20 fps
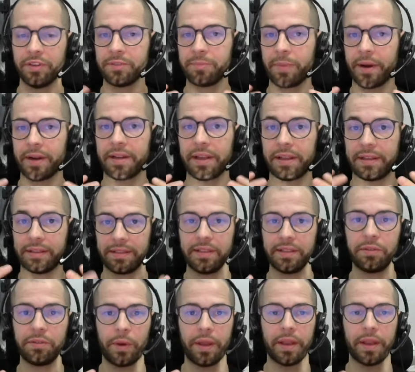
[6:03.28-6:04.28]
first part I
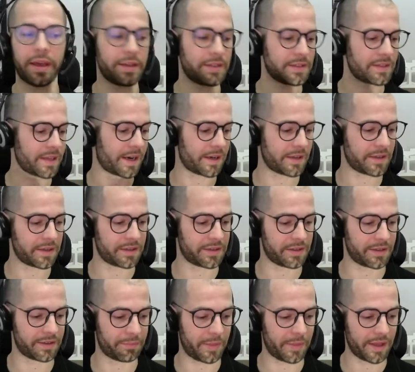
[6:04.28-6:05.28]
did when I
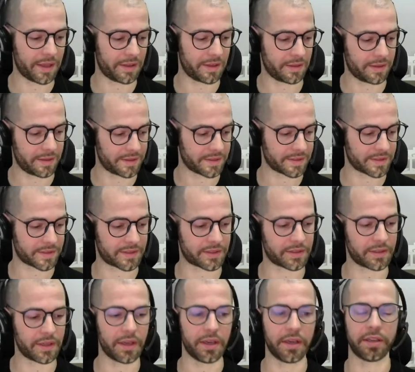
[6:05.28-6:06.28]
started making
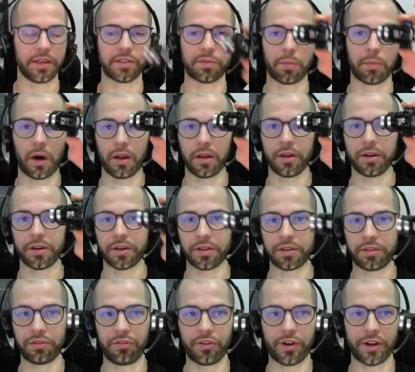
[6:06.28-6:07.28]
this smaller
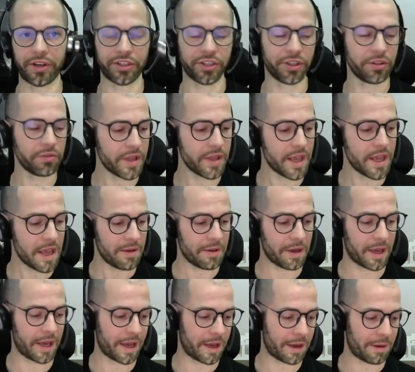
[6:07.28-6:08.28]
differential.
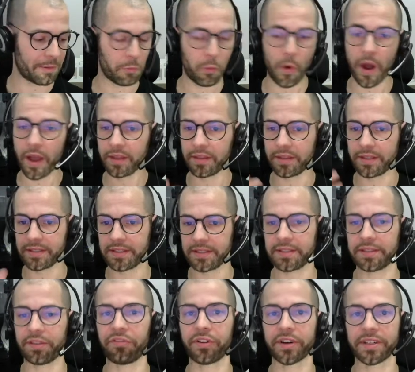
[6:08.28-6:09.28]
Why this
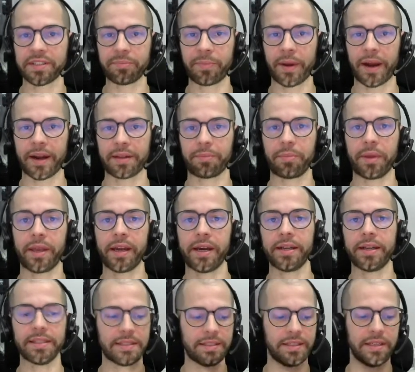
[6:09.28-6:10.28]
is the first part?
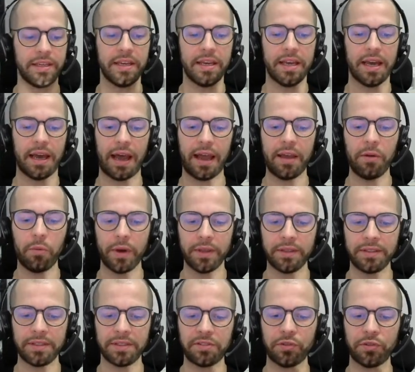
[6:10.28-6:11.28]
Because I
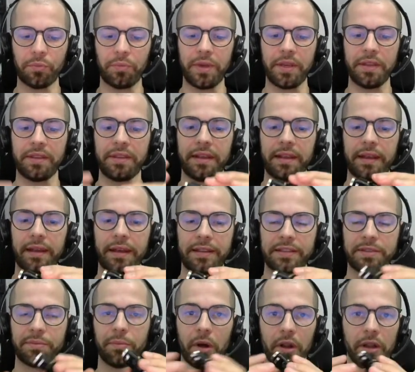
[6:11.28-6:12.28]
wanted to be the
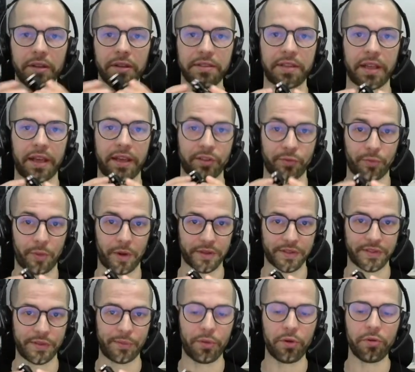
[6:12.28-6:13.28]
smallest as
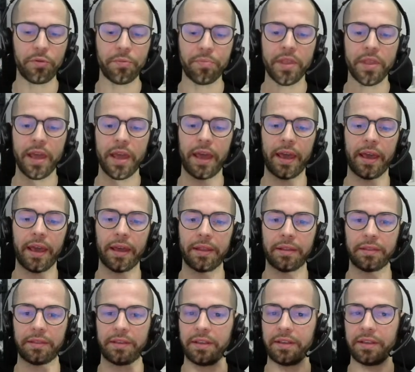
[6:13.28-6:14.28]
possible,
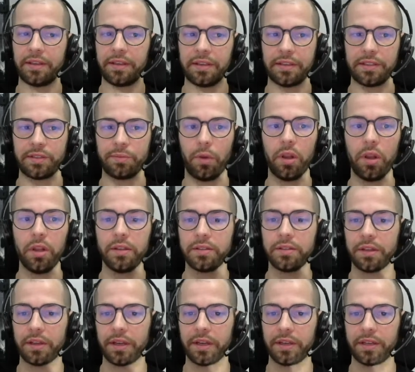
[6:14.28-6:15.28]
and the
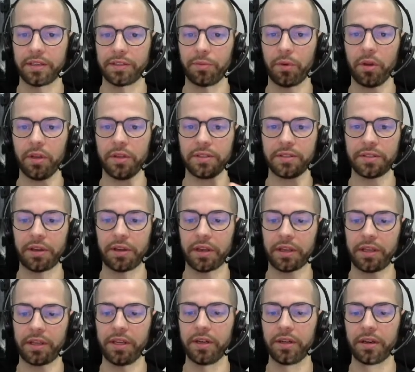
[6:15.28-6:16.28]
smallest
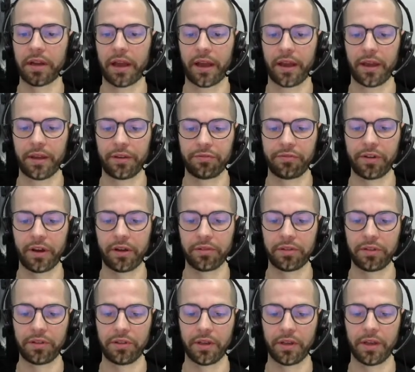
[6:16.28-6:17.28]
gear I
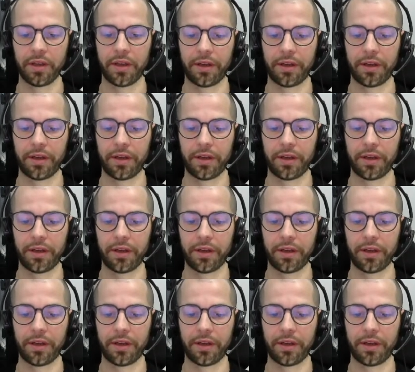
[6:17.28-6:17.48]
found